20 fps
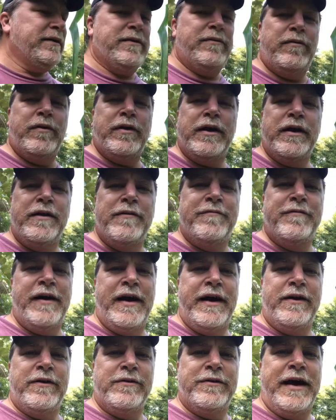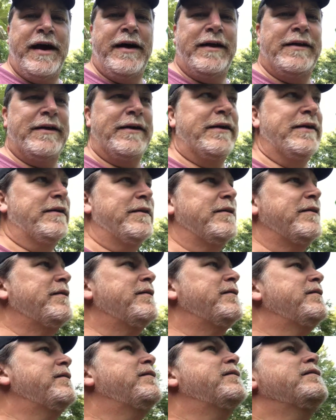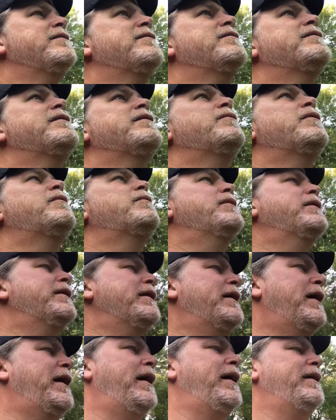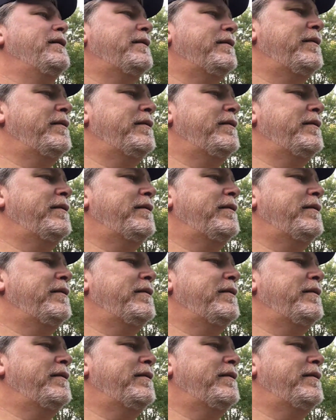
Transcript: We'll get a final tally and see what we got.